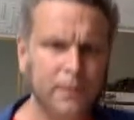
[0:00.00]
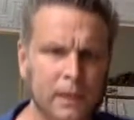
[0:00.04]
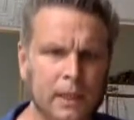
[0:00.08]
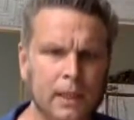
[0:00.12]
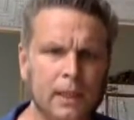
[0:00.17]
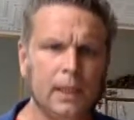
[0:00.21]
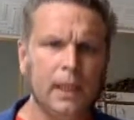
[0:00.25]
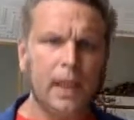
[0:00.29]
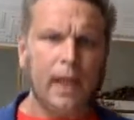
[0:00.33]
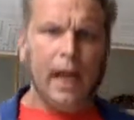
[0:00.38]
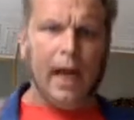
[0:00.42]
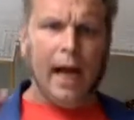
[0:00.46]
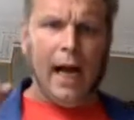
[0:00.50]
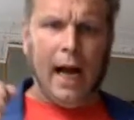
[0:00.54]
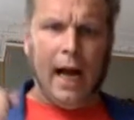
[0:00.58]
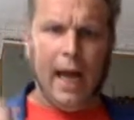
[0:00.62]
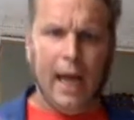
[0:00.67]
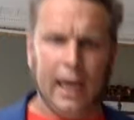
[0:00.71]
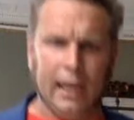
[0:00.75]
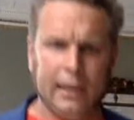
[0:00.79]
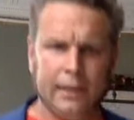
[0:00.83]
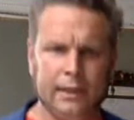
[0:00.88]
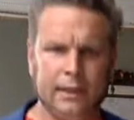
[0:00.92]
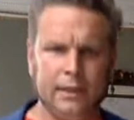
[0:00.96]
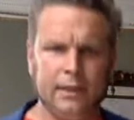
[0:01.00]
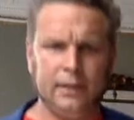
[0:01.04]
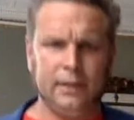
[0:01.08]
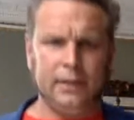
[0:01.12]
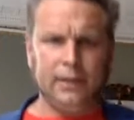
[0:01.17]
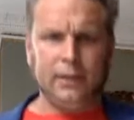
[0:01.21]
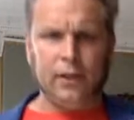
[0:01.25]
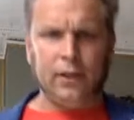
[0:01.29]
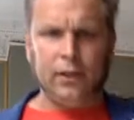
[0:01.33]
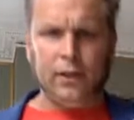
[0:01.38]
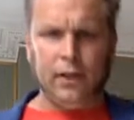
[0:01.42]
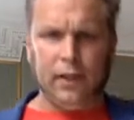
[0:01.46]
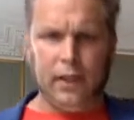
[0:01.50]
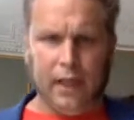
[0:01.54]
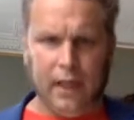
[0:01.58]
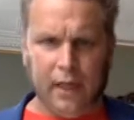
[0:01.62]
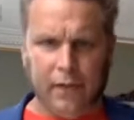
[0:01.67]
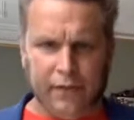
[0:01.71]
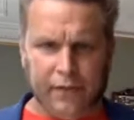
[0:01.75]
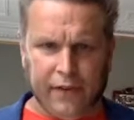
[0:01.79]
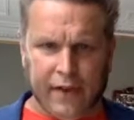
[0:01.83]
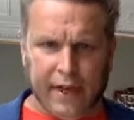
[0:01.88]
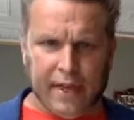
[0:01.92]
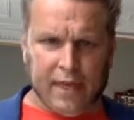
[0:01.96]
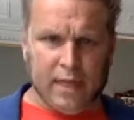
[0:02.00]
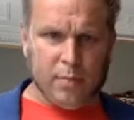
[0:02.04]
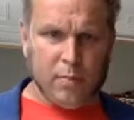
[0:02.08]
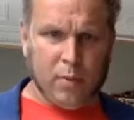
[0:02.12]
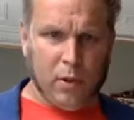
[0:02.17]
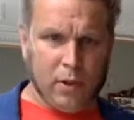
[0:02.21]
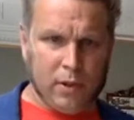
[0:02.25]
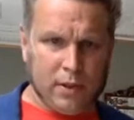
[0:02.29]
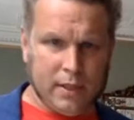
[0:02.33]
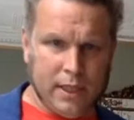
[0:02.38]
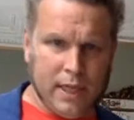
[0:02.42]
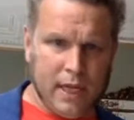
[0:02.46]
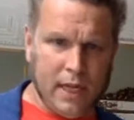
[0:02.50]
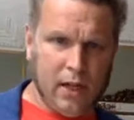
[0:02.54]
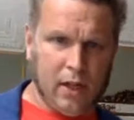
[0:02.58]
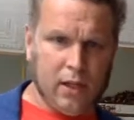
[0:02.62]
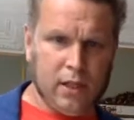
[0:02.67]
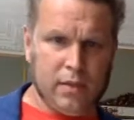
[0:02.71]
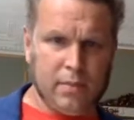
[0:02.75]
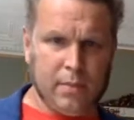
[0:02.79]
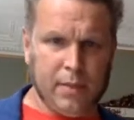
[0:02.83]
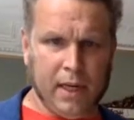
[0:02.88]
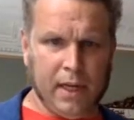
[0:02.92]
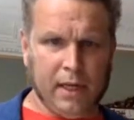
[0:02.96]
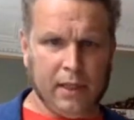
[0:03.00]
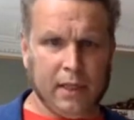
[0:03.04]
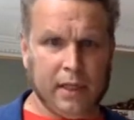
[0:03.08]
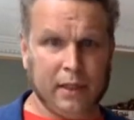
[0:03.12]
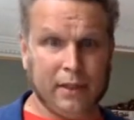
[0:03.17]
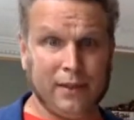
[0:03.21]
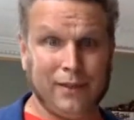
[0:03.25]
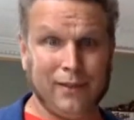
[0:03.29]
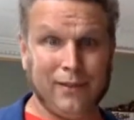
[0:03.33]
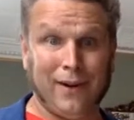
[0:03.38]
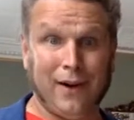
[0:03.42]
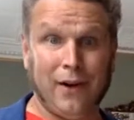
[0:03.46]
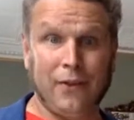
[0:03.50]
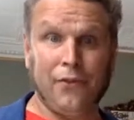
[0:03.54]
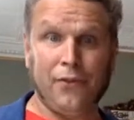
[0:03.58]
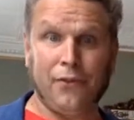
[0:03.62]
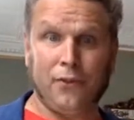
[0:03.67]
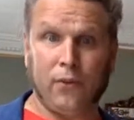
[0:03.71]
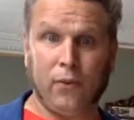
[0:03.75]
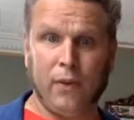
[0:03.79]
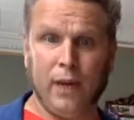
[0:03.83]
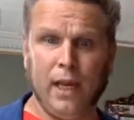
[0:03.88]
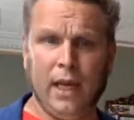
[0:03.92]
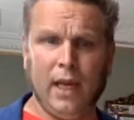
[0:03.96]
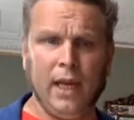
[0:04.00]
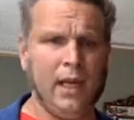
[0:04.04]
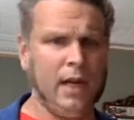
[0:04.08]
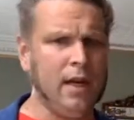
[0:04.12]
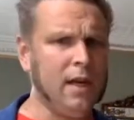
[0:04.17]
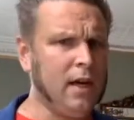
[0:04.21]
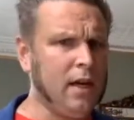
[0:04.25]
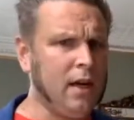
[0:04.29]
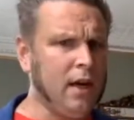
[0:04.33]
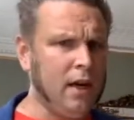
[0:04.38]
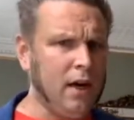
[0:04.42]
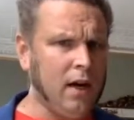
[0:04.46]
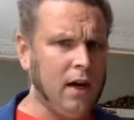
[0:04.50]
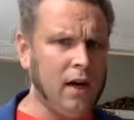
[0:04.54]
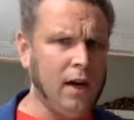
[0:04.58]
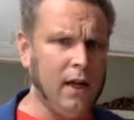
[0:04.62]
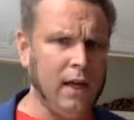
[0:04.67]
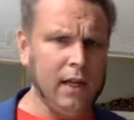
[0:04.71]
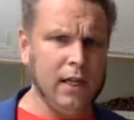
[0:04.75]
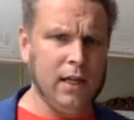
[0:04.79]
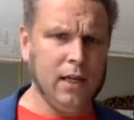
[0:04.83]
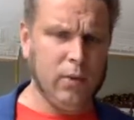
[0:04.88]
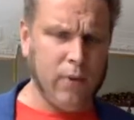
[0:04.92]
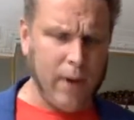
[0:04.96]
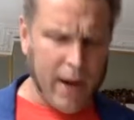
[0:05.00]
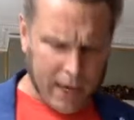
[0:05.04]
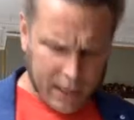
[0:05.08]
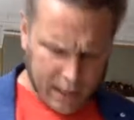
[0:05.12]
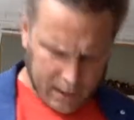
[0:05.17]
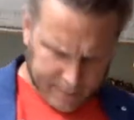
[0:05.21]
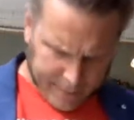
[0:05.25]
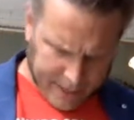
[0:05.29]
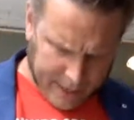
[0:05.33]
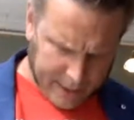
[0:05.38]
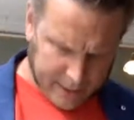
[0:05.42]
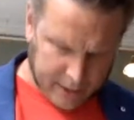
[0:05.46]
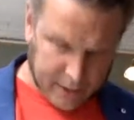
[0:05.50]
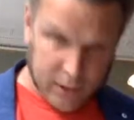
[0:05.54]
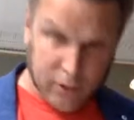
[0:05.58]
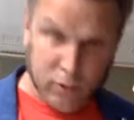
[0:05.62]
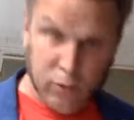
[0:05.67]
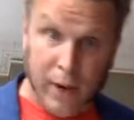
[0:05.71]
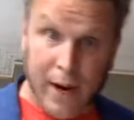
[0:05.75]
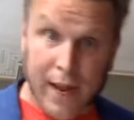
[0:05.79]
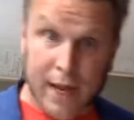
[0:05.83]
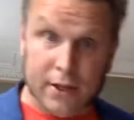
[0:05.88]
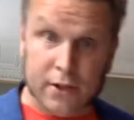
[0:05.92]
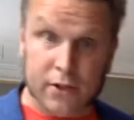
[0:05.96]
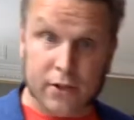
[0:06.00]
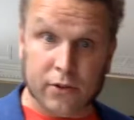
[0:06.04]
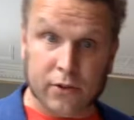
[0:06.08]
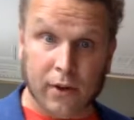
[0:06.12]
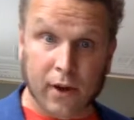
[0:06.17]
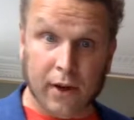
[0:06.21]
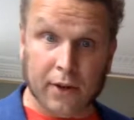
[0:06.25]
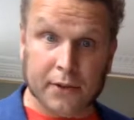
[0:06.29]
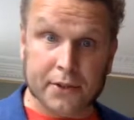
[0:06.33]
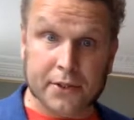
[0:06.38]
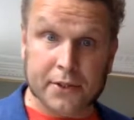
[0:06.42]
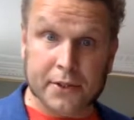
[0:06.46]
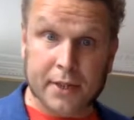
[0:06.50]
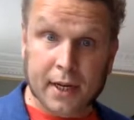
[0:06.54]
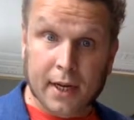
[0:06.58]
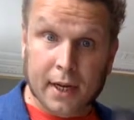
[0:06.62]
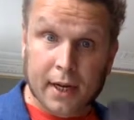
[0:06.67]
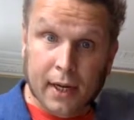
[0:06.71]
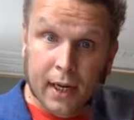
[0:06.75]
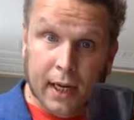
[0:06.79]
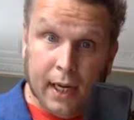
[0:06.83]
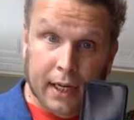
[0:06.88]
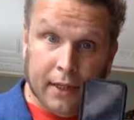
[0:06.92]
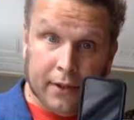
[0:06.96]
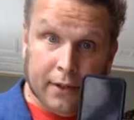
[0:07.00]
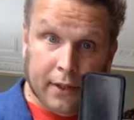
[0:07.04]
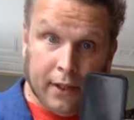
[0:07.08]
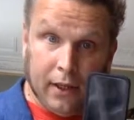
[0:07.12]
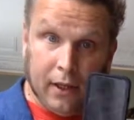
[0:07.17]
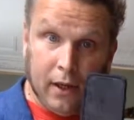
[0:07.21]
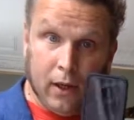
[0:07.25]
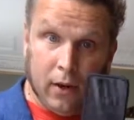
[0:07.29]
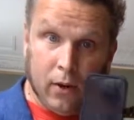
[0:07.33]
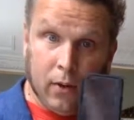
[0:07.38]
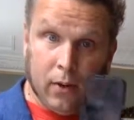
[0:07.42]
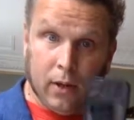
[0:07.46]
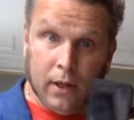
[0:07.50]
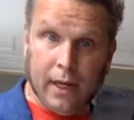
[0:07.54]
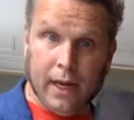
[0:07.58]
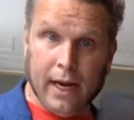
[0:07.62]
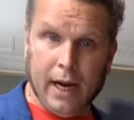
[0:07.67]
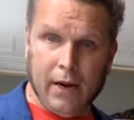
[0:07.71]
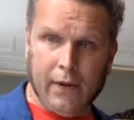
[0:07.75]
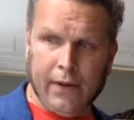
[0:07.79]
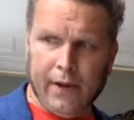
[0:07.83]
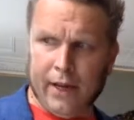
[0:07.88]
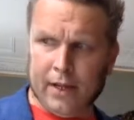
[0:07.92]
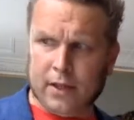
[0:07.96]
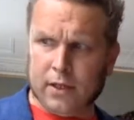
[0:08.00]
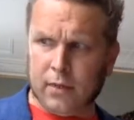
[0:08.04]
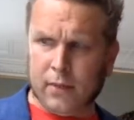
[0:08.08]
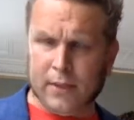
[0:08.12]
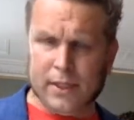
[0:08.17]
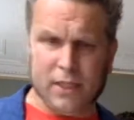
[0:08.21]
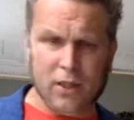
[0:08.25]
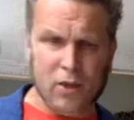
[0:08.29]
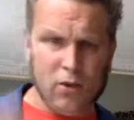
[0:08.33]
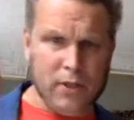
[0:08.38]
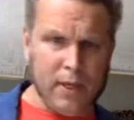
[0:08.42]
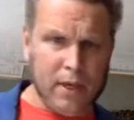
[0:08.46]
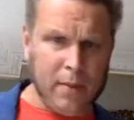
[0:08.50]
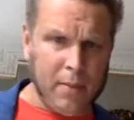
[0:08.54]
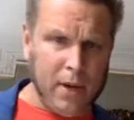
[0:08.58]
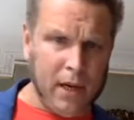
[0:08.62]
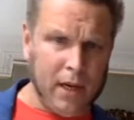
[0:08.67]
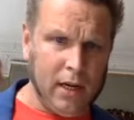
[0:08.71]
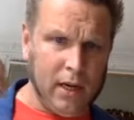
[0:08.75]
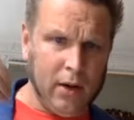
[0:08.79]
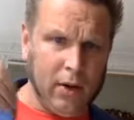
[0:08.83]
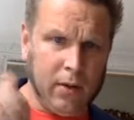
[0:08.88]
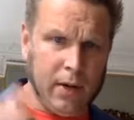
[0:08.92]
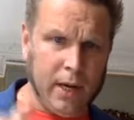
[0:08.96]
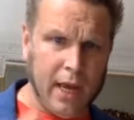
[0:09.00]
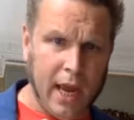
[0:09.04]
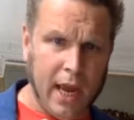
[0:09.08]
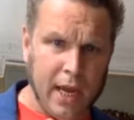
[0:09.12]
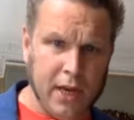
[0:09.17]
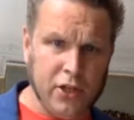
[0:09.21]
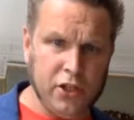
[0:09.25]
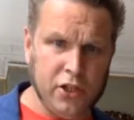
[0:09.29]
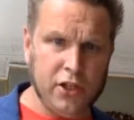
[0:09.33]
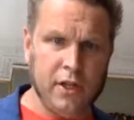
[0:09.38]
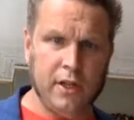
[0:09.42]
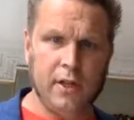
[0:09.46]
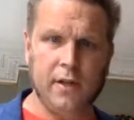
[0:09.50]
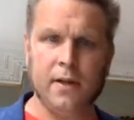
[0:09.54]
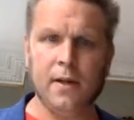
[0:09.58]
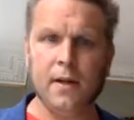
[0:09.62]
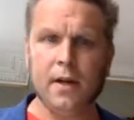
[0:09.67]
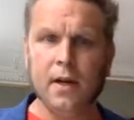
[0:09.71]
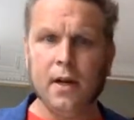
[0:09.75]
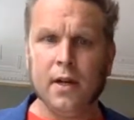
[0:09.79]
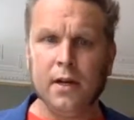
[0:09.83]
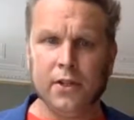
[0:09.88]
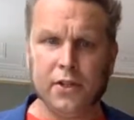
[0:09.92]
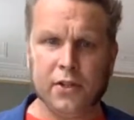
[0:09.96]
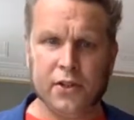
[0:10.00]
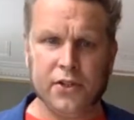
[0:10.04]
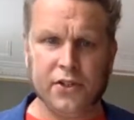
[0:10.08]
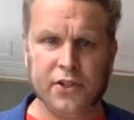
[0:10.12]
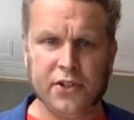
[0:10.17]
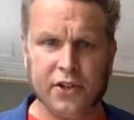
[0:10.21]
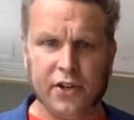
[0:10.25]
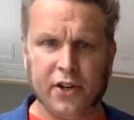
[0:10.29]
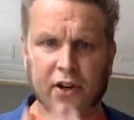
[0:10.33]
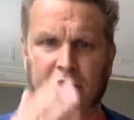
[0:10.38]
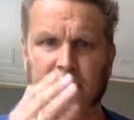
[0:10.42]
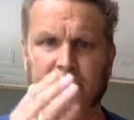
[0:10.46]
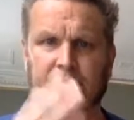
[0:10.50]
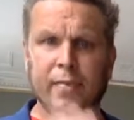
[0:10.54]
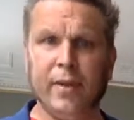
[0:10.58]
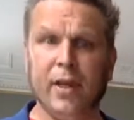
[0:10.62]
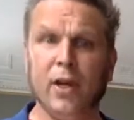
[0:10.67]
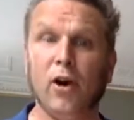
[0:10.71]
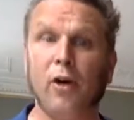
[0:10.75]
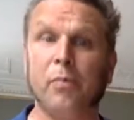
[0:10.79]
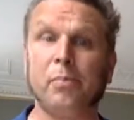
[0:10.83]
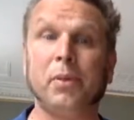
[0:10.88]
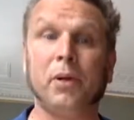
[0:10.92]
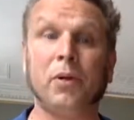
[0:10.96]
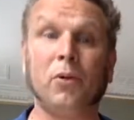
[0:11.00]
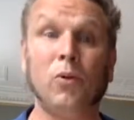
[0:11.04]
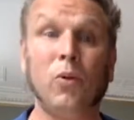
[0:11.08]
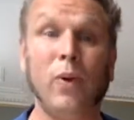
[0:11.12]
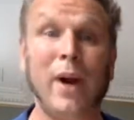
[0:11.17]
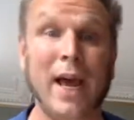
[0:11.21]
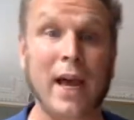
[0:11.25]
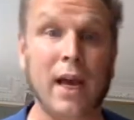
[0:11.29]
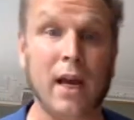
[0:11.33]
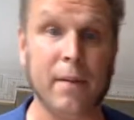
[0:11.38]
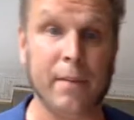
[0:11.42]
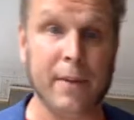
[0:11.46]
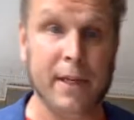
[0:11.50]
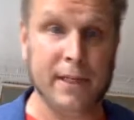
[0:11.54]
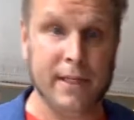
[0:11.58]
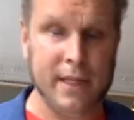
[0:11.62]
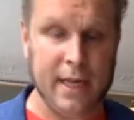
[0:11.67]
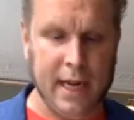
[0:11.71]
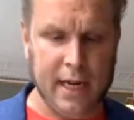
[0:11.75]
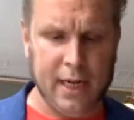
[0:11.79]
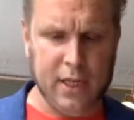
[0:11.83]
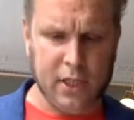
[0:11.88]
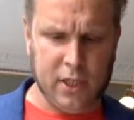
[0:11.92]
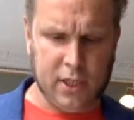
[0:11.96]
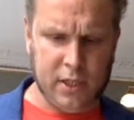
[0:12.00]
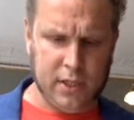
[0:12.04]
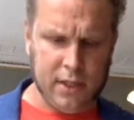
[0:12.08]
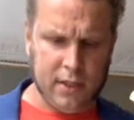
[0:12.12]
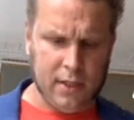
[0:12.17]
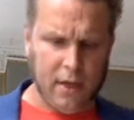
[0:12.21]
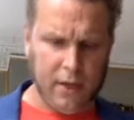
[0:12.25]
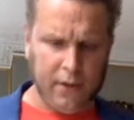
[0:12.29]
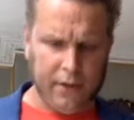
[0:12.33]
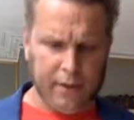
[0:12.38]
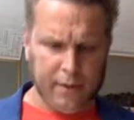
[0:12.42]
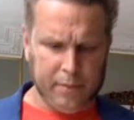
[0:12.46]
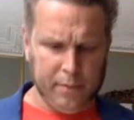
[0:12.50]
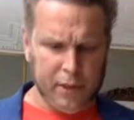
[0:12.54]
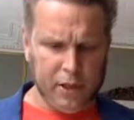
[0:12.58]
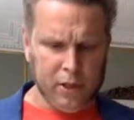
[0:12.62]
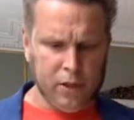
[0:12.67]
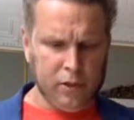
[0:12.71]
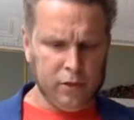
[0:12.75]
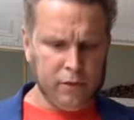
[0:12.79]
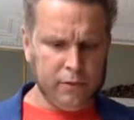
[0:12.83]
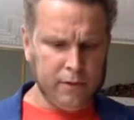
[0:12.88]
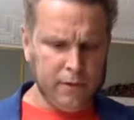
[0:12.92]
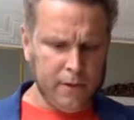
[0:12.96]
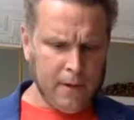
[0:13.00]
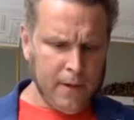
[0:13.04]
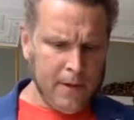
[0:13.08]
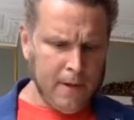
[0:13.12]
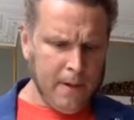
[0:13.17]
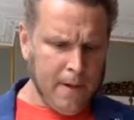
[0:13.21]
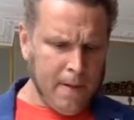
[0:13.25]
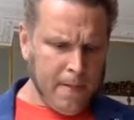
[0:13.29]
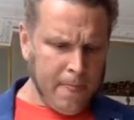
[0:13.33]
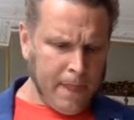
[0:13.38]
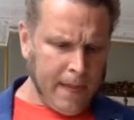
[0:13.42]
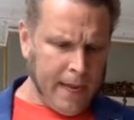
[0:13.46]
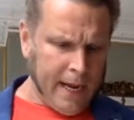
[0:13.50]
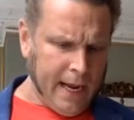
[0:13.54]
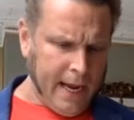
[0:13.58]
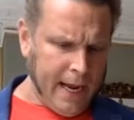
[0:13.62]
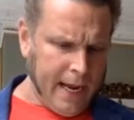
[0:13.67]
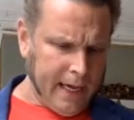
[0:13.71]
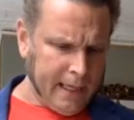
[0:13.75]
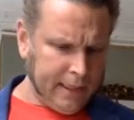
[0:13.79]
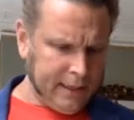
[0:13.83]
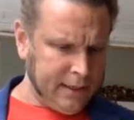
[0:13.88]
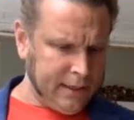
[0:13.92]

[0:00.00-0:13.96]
and suddenly Facebook tells me that there are 3 highly recommended restaurants in the local area. So it's using my location to serve me up recommendations on the move. And